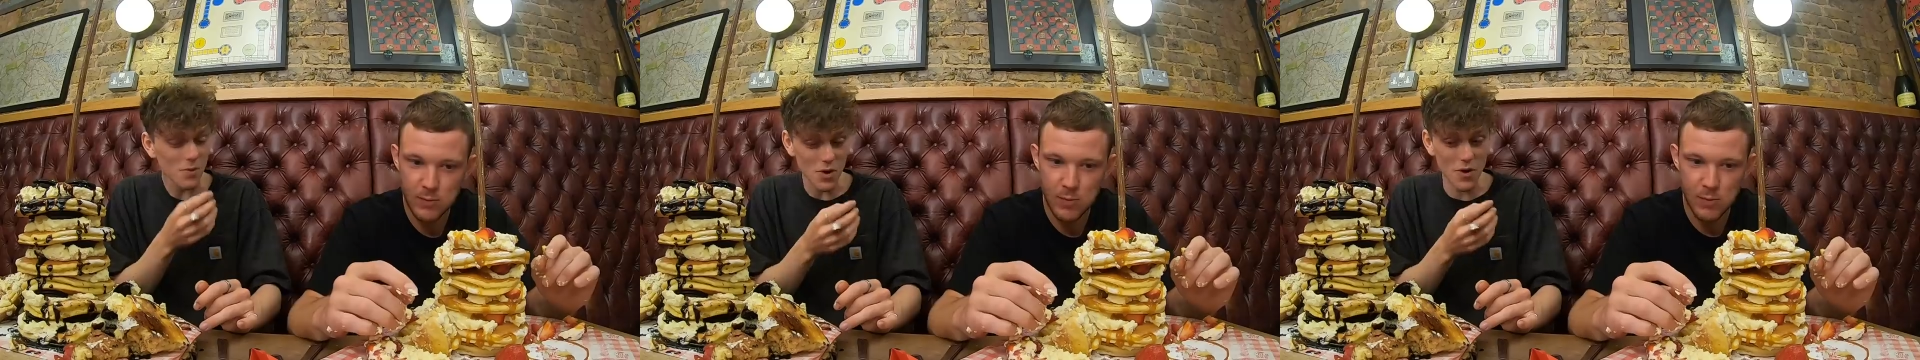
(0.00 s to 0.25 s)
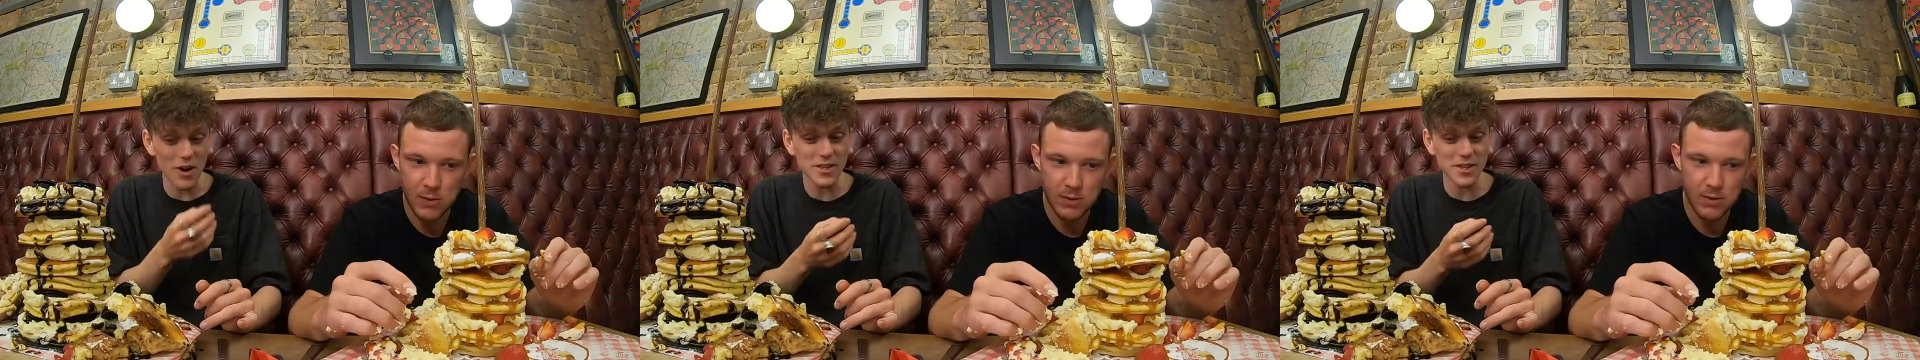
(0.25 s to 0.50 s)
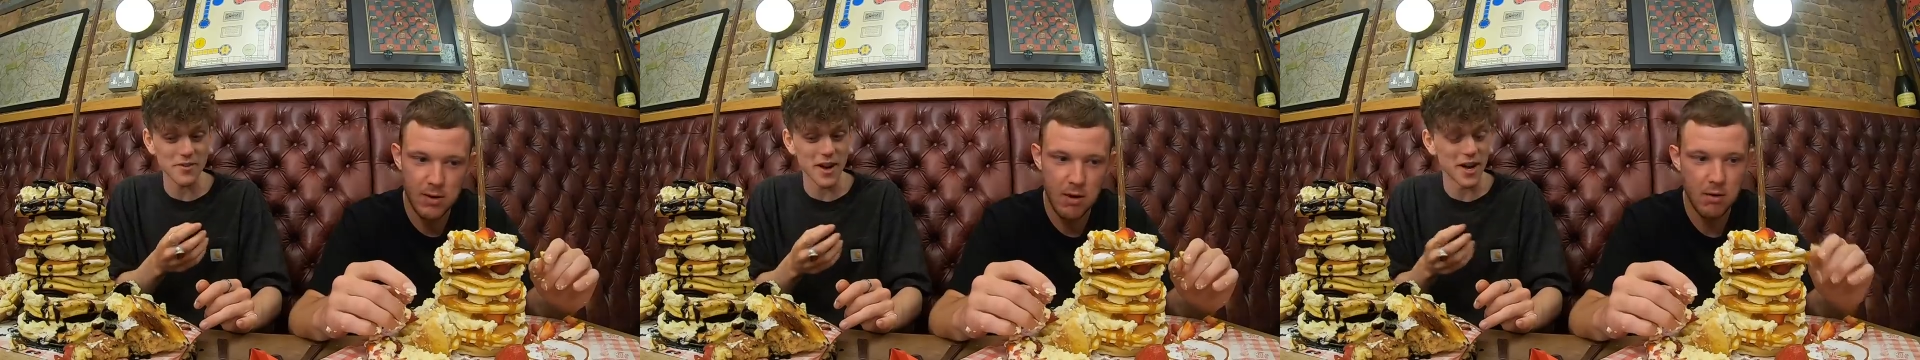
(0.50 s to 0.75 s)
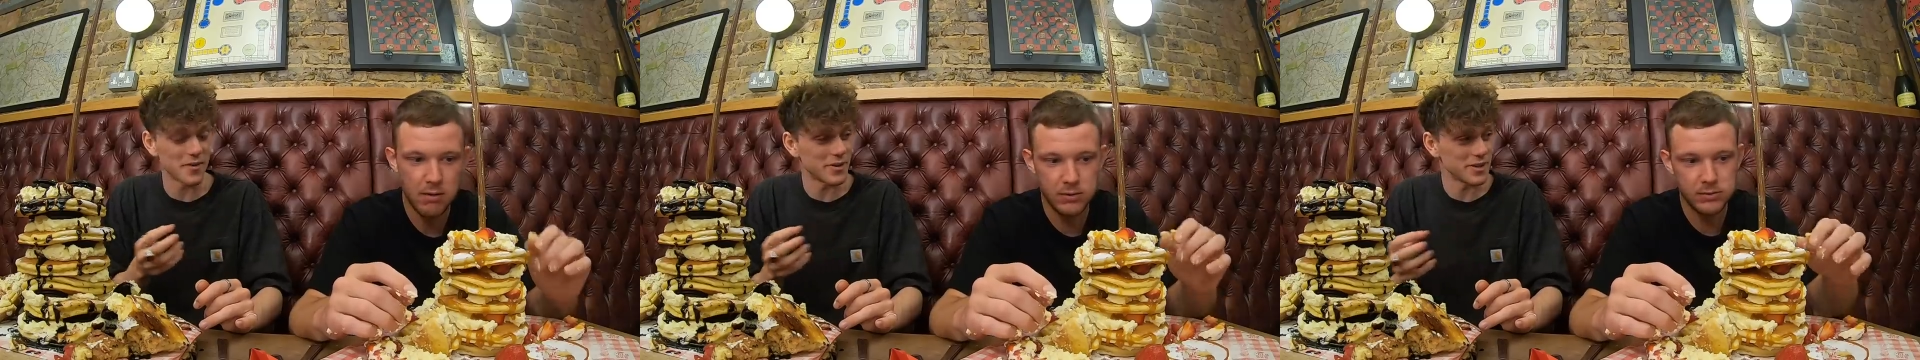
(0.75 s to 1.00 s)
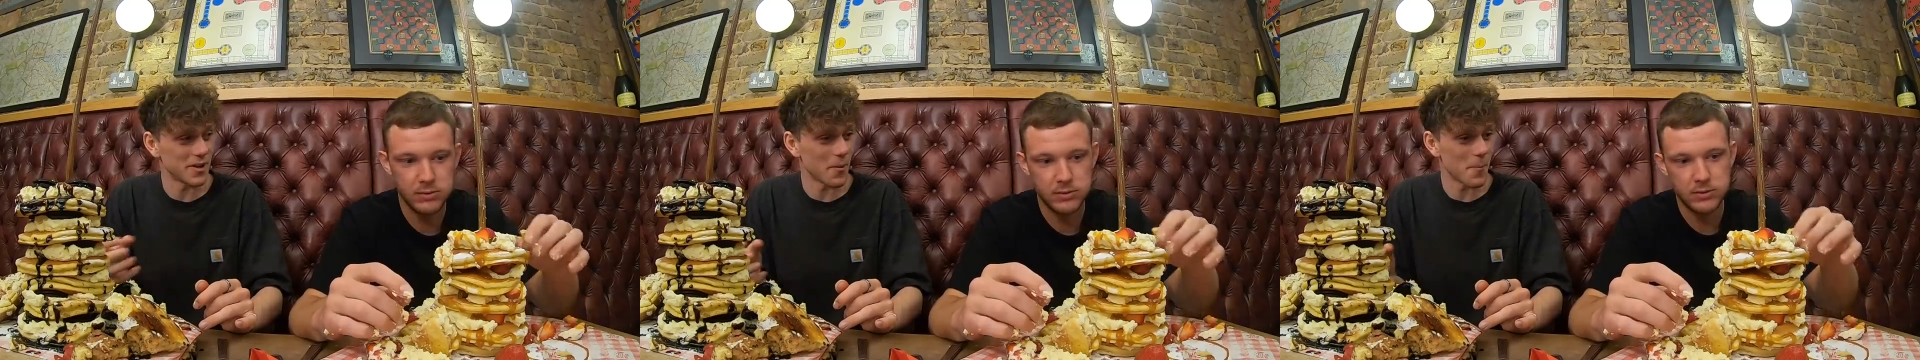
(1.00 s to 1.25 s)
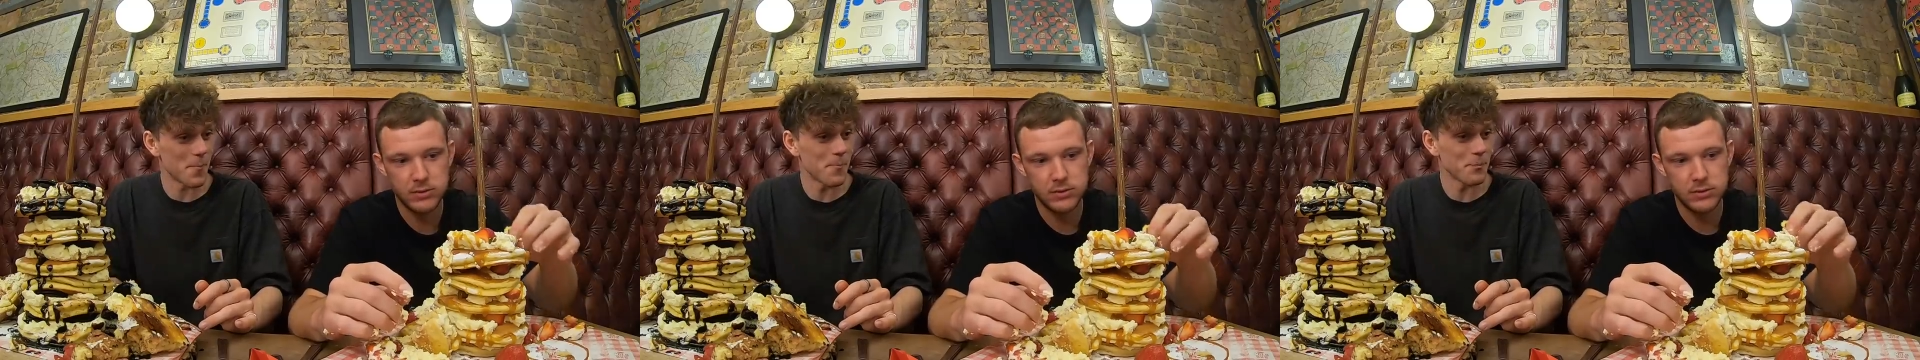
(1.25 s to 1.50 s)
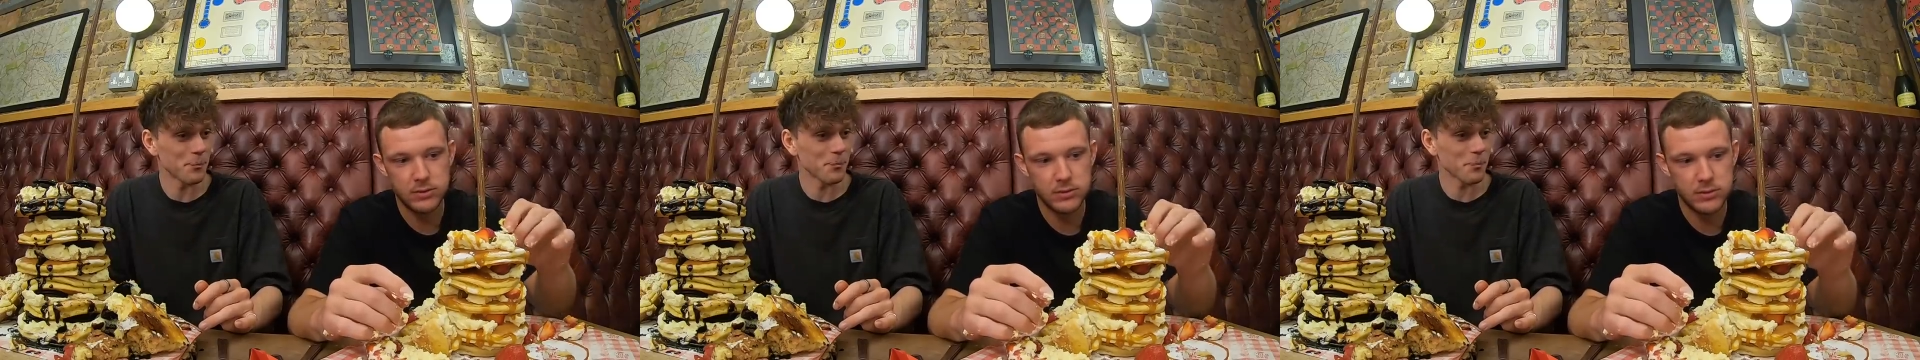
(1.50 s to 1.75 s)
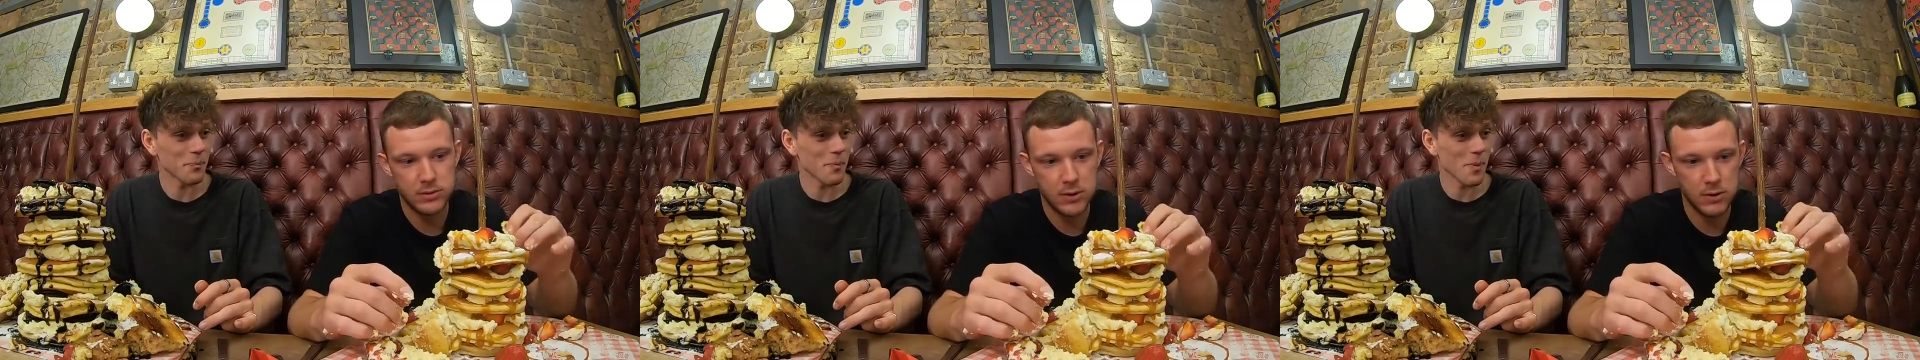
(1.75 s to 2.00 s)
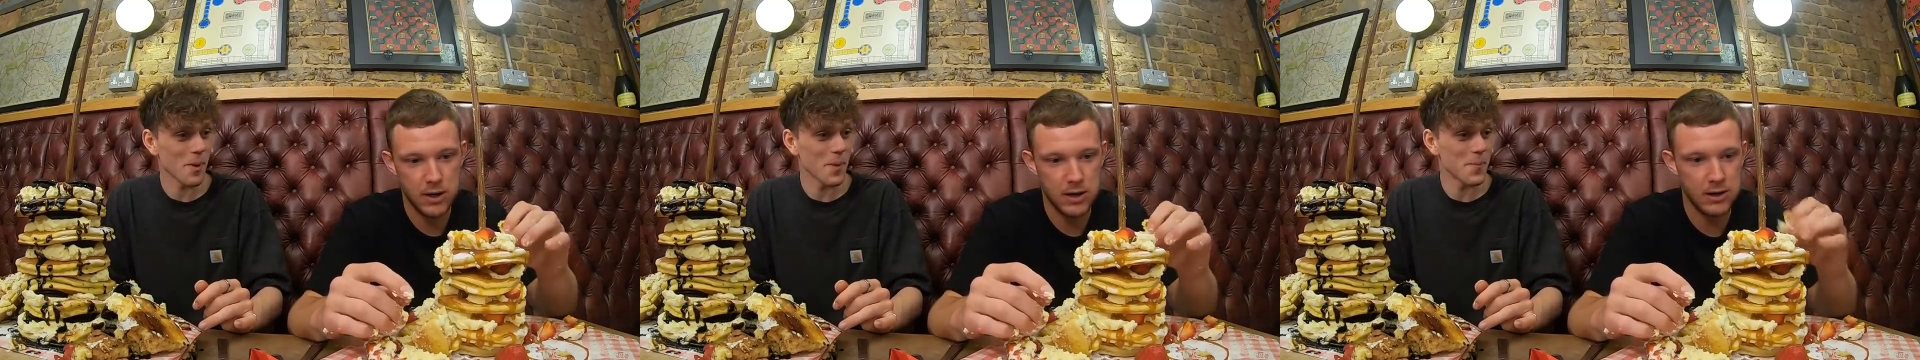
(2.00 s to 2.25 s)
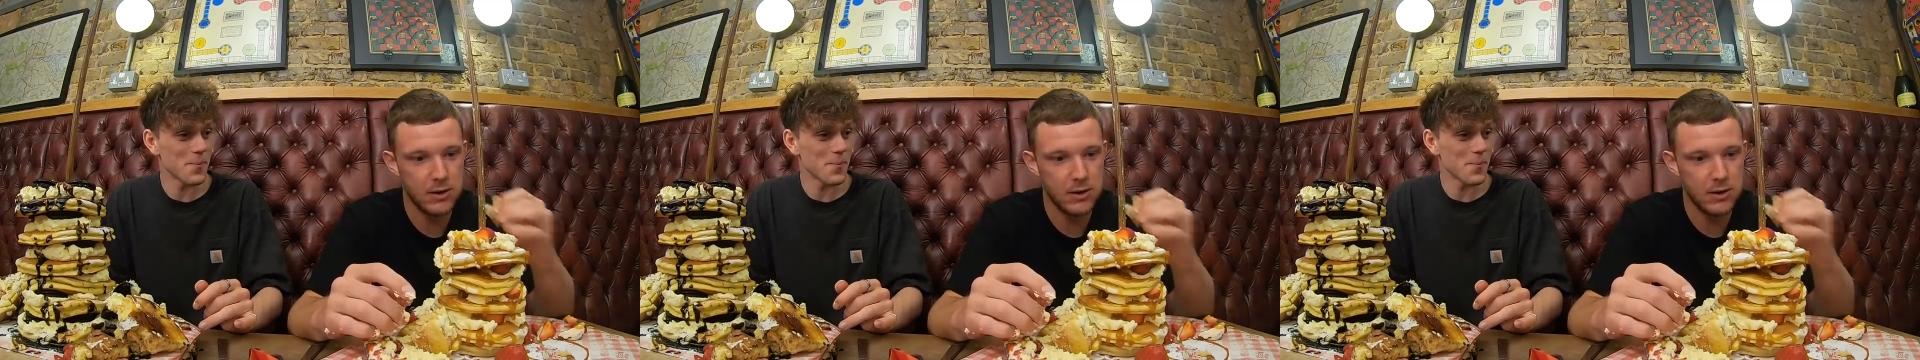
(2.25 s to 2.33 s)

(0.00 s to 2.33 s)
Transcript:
Speaker 1: You're actually about halfway done. Okay.